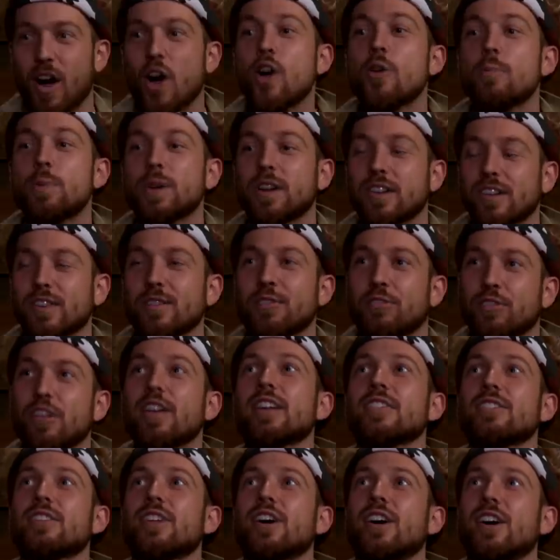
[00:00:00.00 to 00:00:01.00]
hope he doesn't
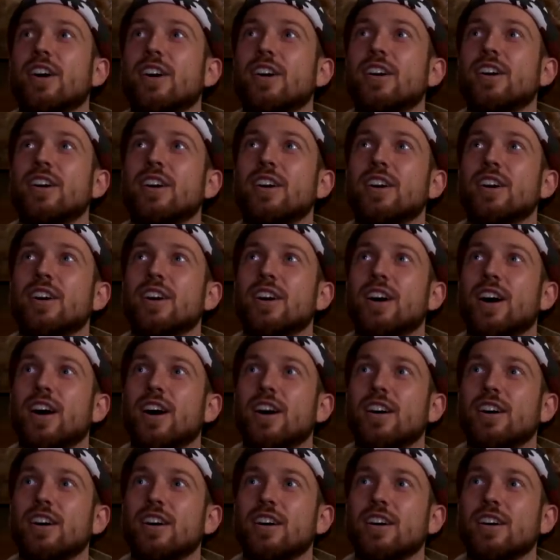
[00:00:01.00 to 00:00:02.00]
think that
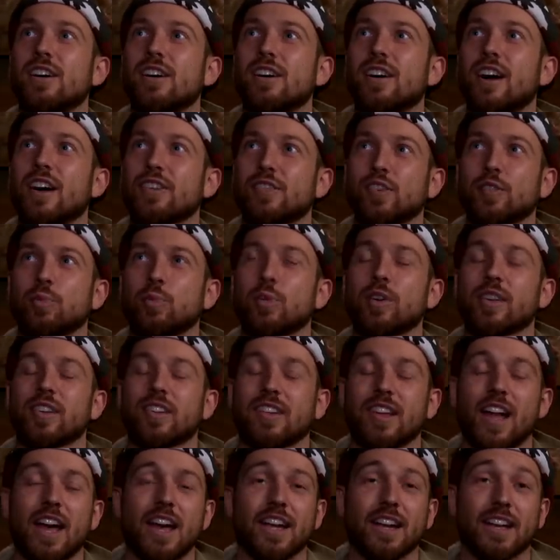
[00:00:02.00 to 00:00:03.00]
I just want to
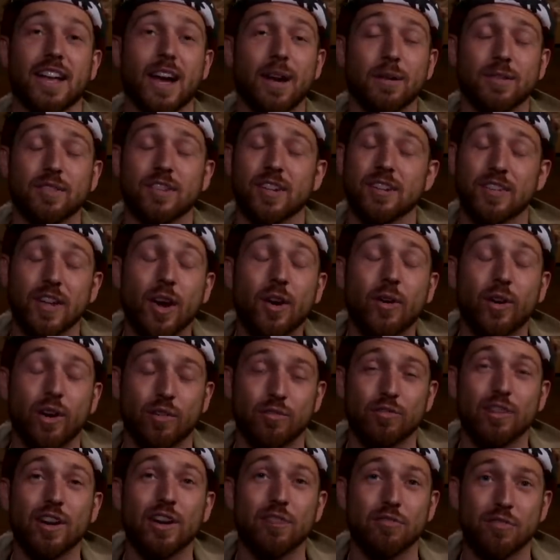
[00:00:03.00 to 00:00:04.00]
stay in camp because I don't. I
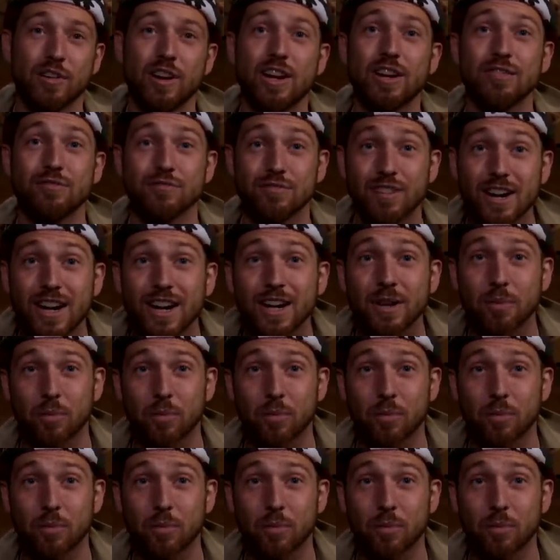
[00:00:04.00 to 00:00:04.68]
really, really, really